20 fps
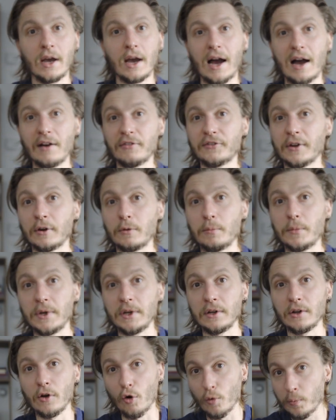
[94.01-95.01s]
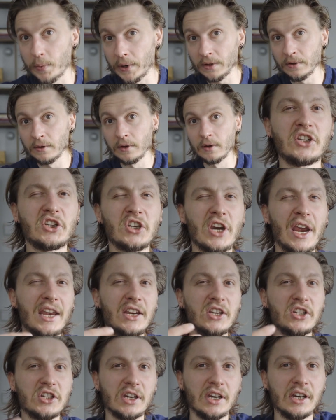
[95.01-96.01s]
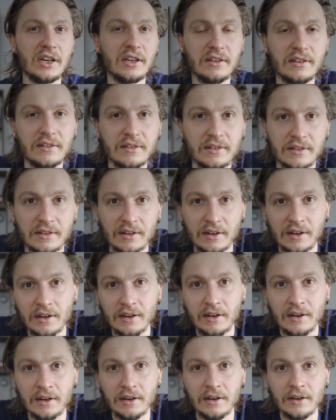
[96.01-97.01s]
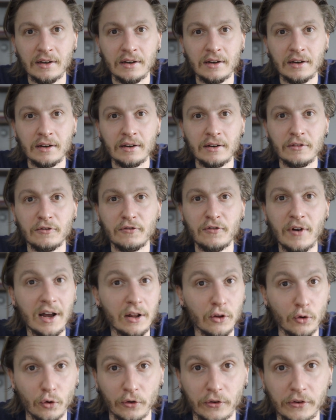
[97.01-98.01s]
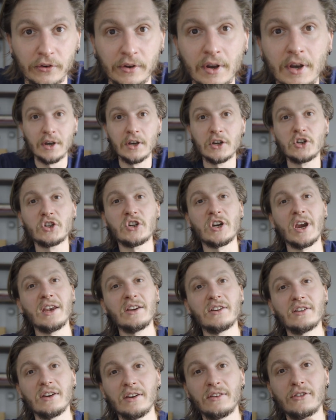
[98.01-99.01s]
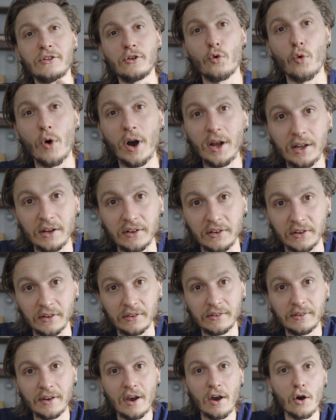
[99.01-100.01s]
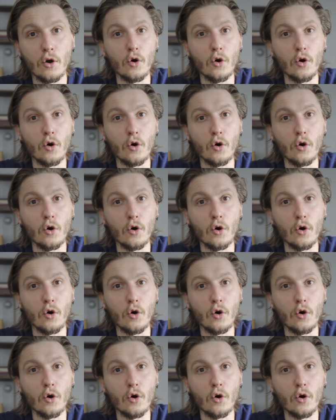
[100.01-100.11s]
after being opened change its valors, change its qualities,